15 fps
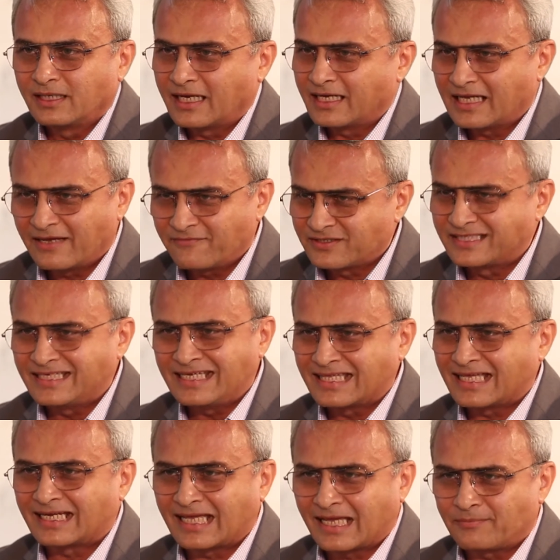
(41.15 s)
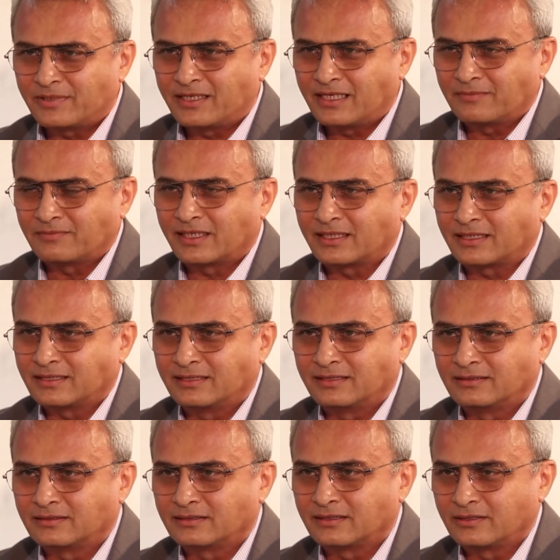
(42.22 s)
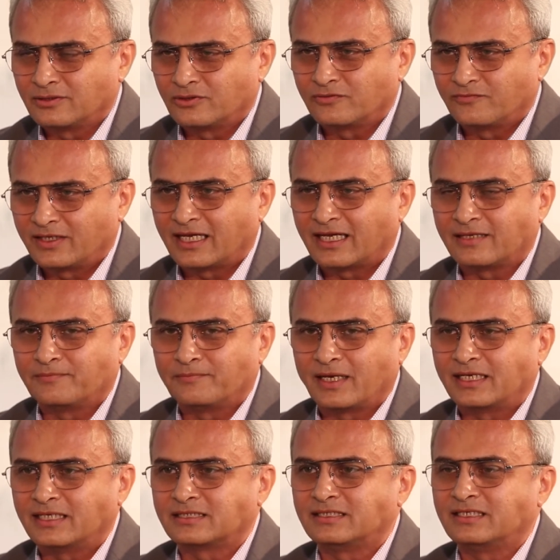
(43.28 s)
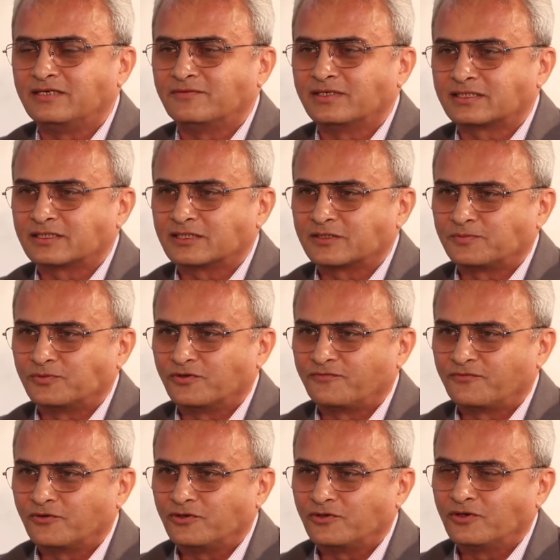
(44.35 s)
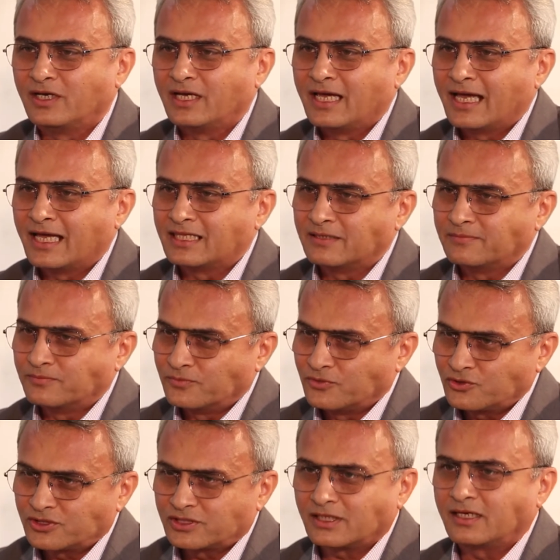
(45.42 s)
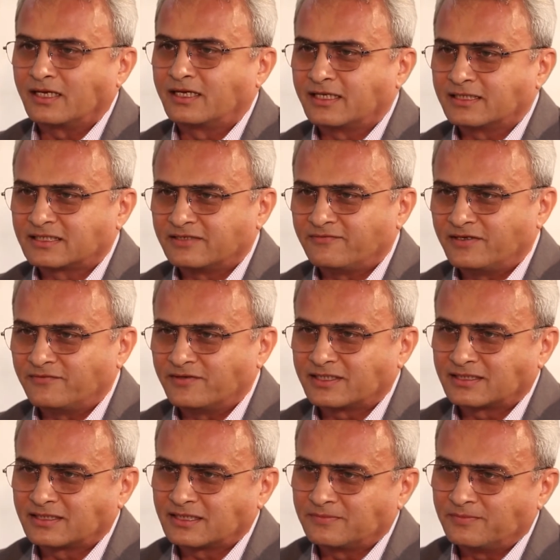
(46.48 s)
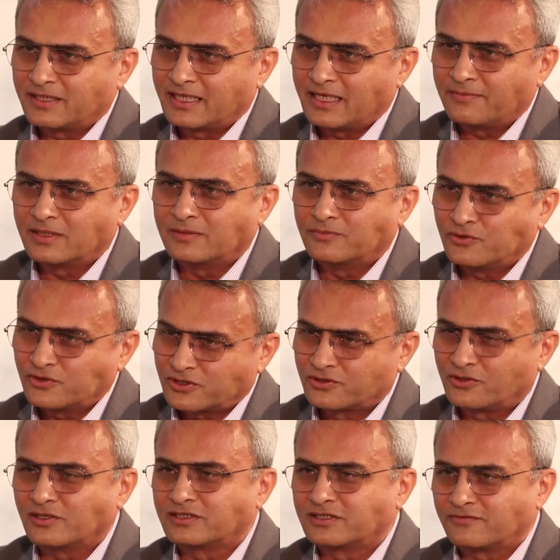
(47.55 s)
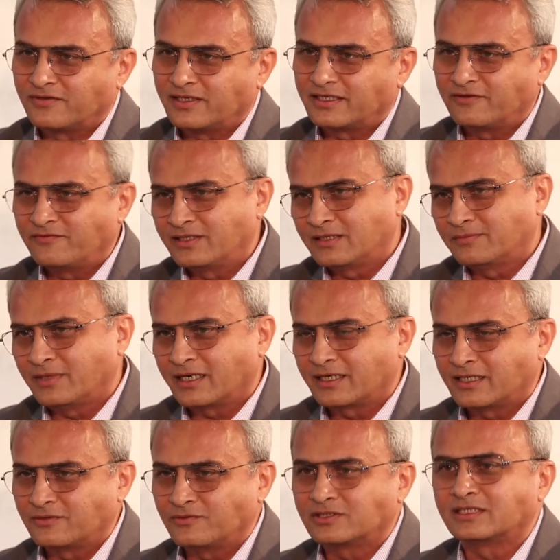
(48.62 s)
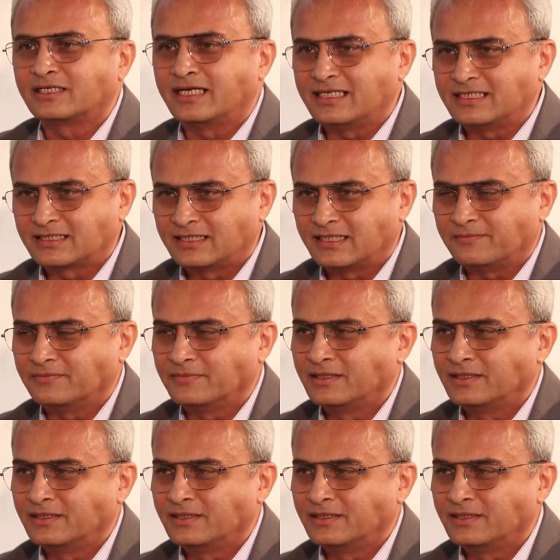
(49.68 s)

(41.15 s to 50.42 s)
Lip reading: And I've seen that happening in my, when I manage the investors' portfolio, and the most aggressive investors became the most conservative when the market was against them.